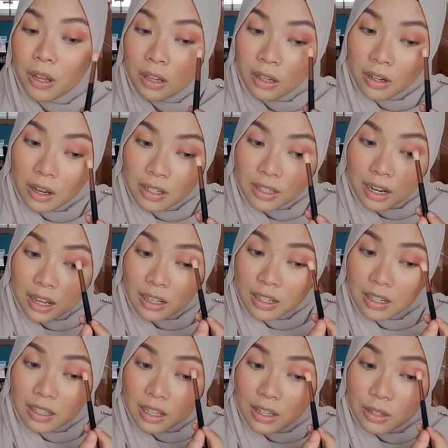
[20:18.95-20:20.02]
a lot
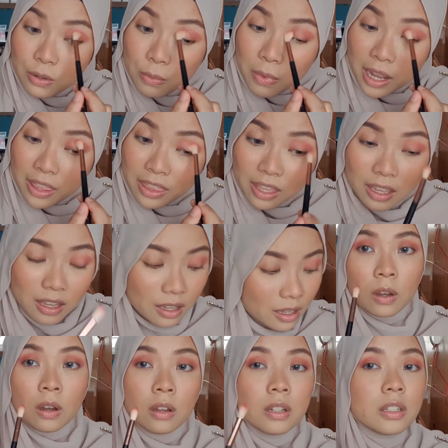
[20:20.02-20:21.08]
darker than you might think.
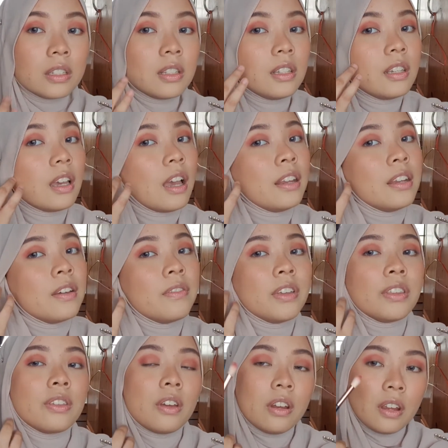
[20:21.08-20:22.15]
Honestly, I never
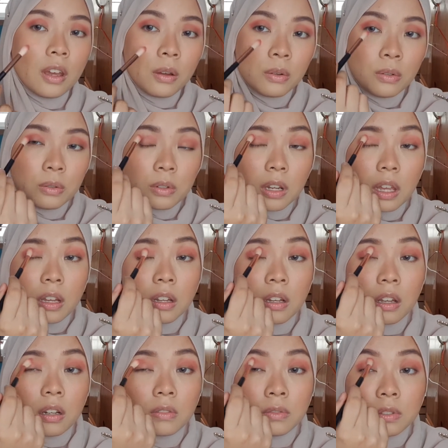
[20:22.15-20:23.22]
thought that I would do like a
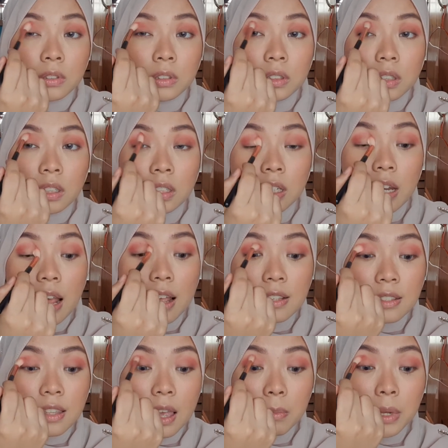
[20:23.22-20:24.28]
colorful look. The
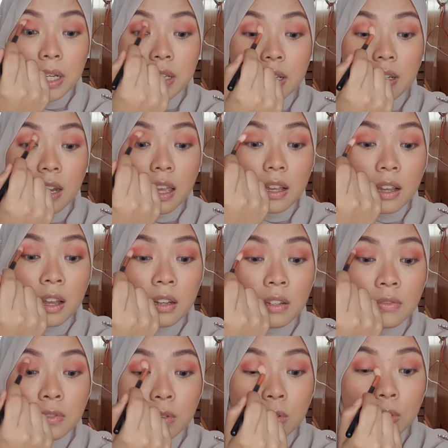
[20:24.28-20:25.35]
last time I did like
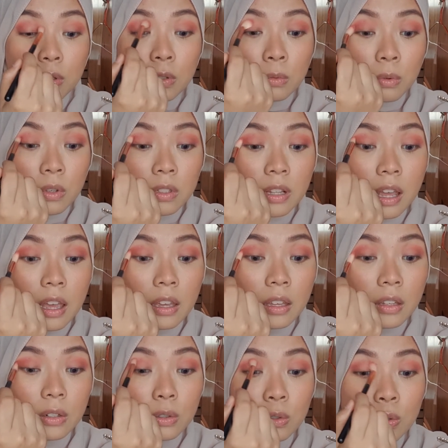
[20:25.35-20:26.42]
colorful looks was like
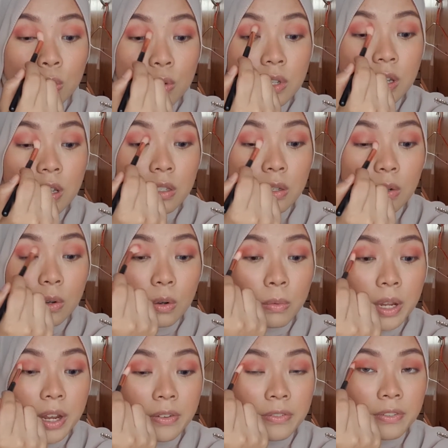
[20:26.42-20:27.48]
2 years ago
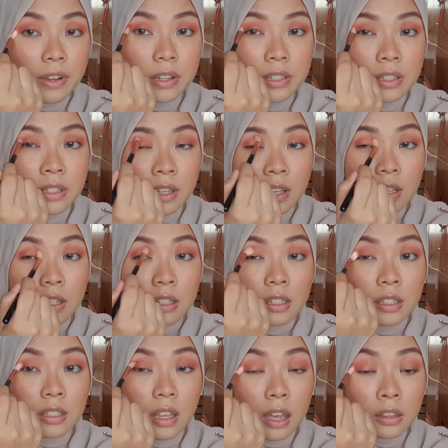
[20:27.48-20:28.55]
when I first
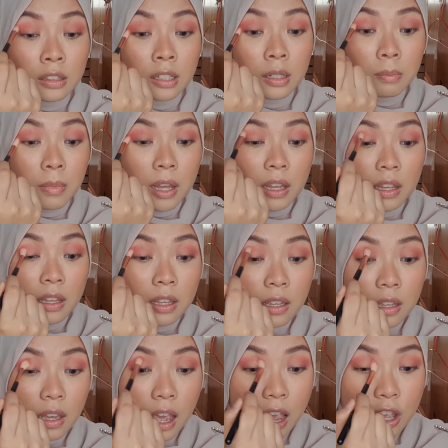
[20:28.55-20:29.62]
started
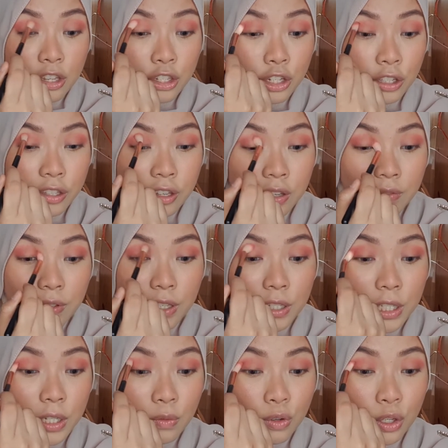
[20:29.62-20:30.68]
my IGTV
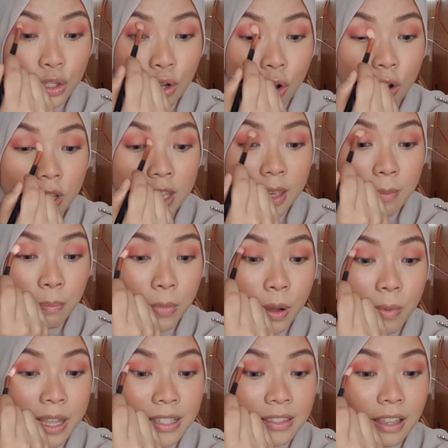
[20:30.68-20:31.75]
series called K-pop
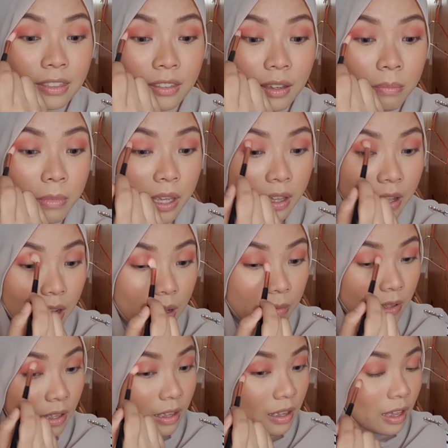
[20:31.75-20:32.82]
aesthetic makeup.
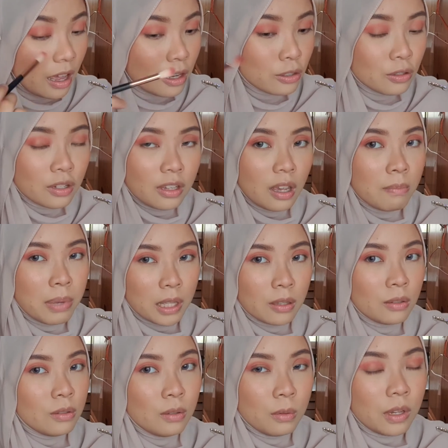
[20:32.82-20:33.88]
I should get back to
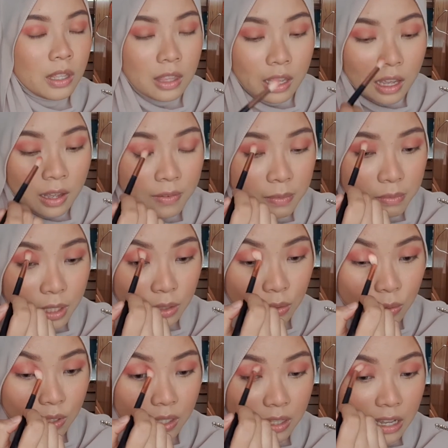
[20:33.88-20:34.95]
doing that. I haven't been
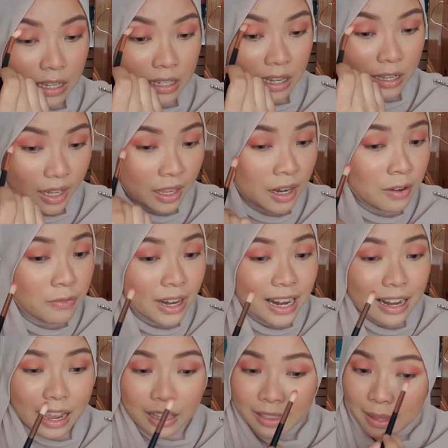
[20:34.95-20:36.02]
doing that yet. I really
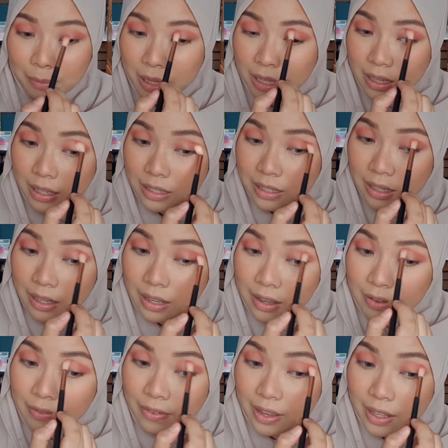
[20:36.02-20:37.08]
like that because
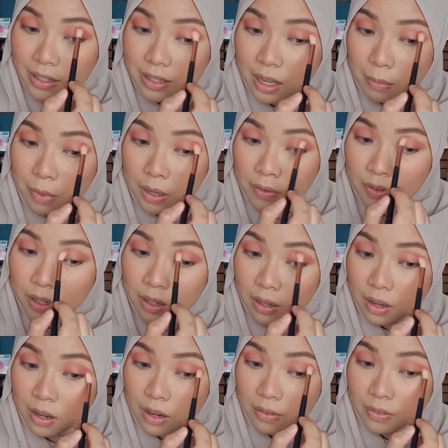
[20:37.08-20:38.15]
fans come out with a
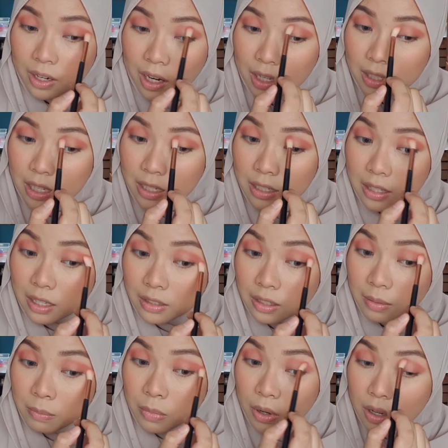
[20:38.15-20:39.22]
lot of nice
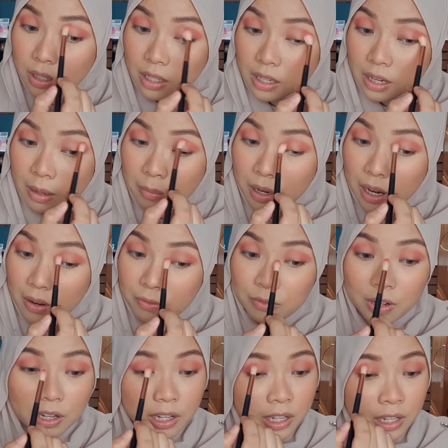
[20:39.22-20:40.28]
aesthetic boards, and I'm like
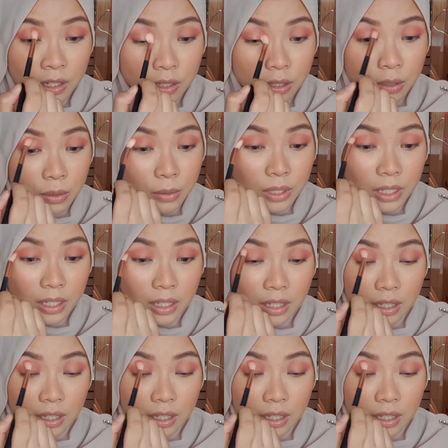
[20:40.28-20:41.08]
really into it.